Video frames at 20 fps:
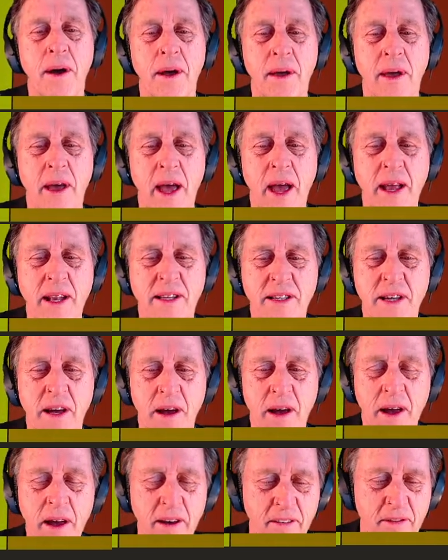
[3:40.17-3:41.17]
And so
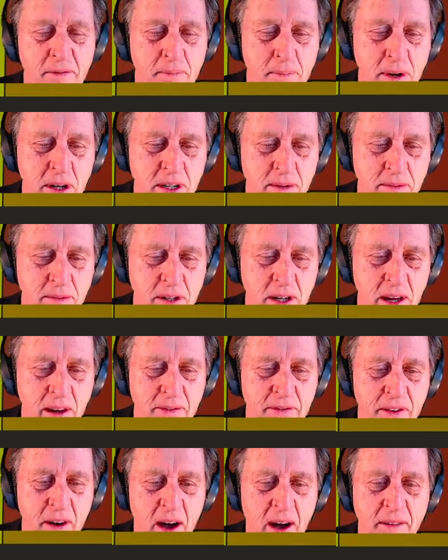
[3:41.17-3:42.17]
if bishop
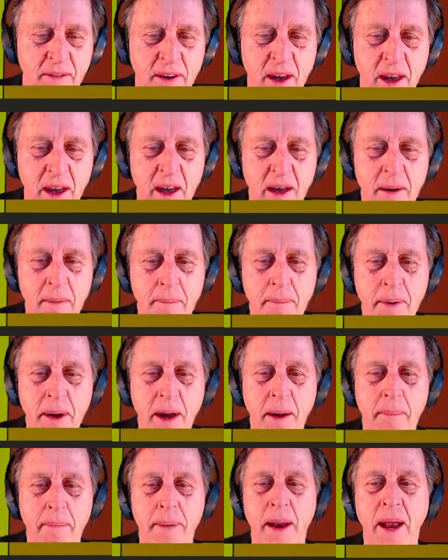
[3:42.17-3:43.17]
G5 here,
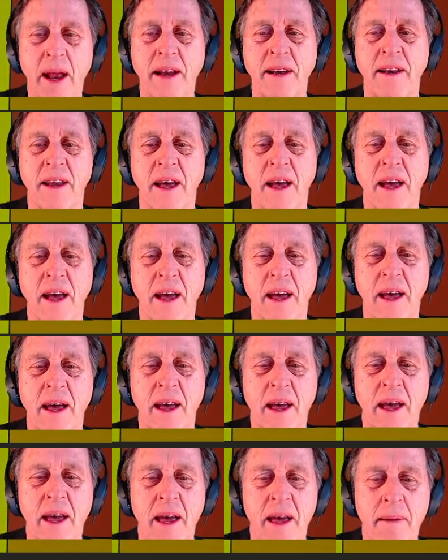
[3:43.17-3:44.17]
big blunder,
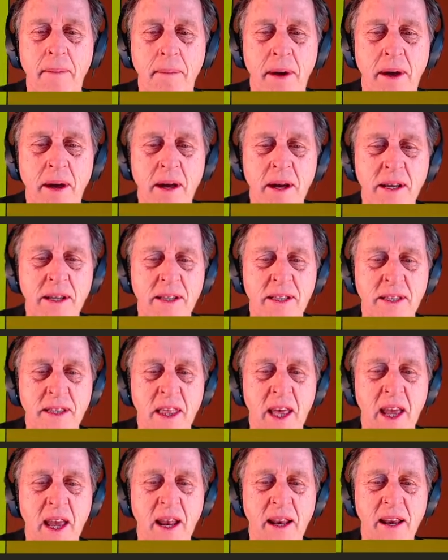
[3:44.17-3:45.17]
because
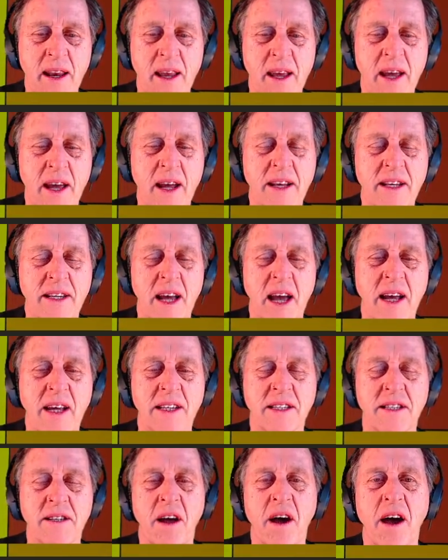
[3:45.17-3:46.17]
then king takes
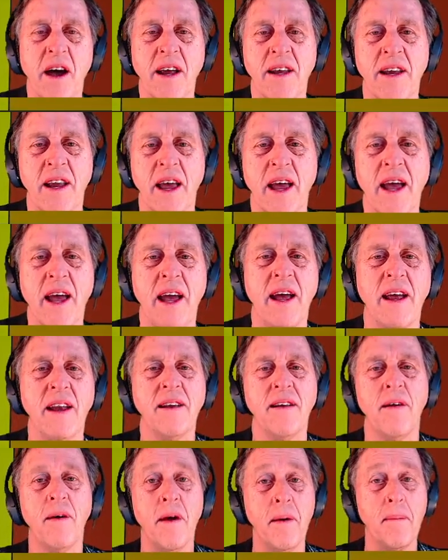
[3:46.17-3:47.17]
knight and
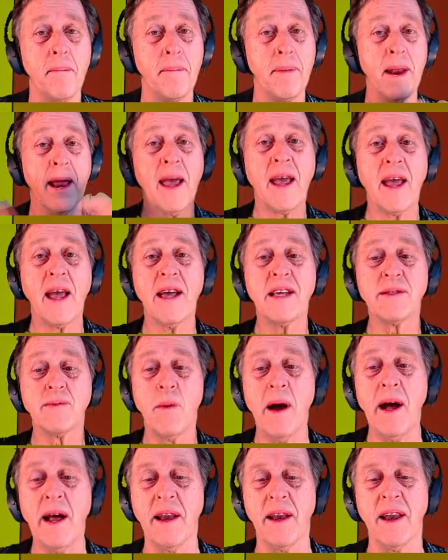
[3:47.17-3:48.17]
black has
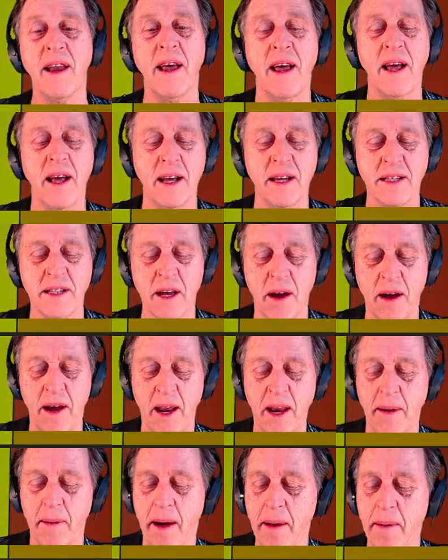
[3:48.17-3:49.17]
won. So
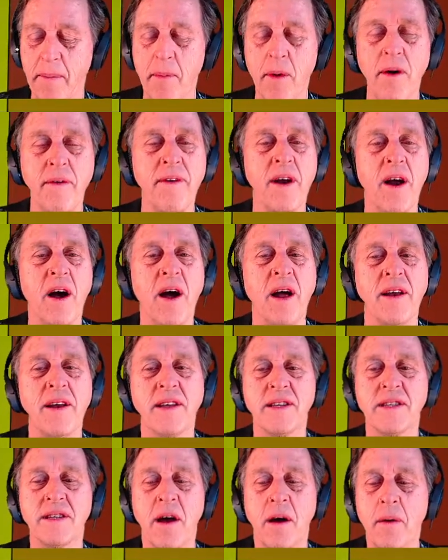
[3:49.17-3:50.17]
anyway, moving on.
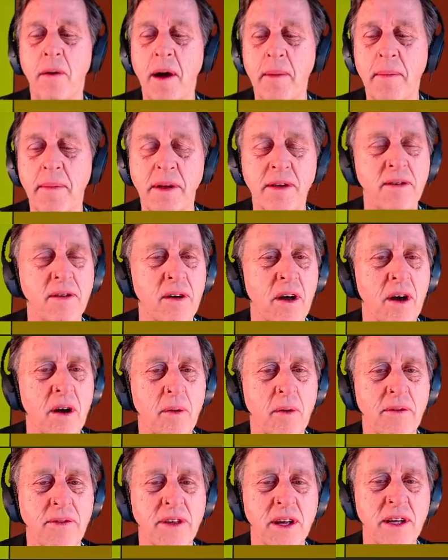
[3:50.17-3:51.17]
So I won't be too long
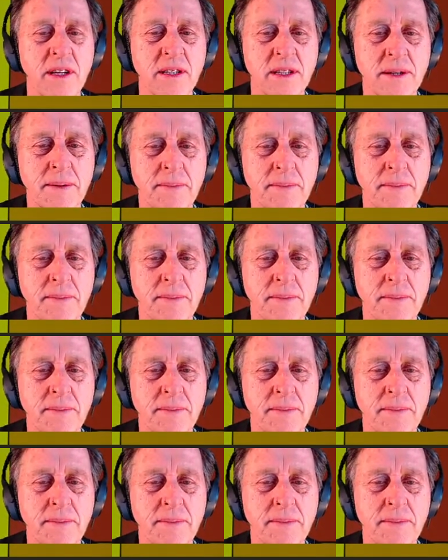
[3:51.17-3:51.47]
with this.